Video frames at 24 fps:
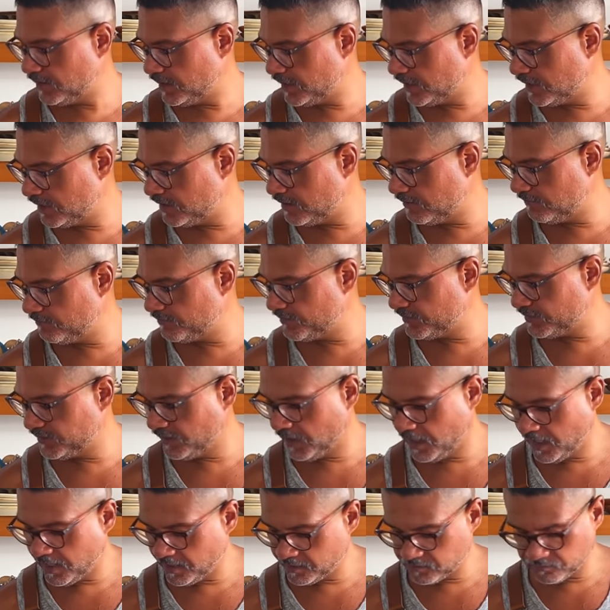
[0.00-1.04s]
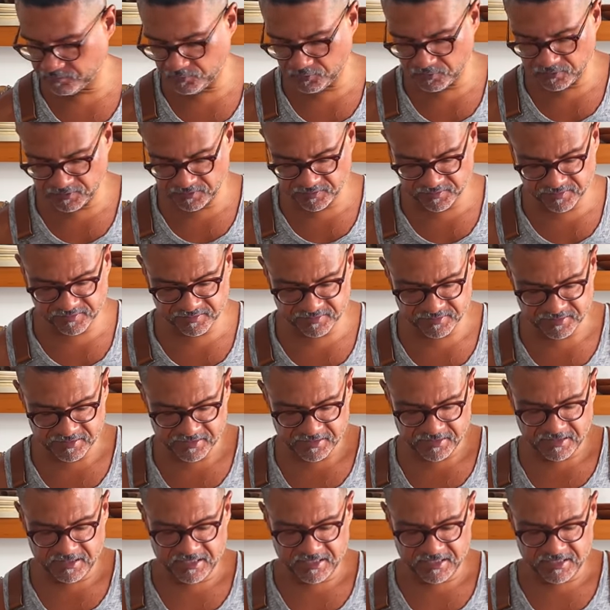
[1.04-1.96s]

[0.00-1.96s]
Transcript: Um, the arbols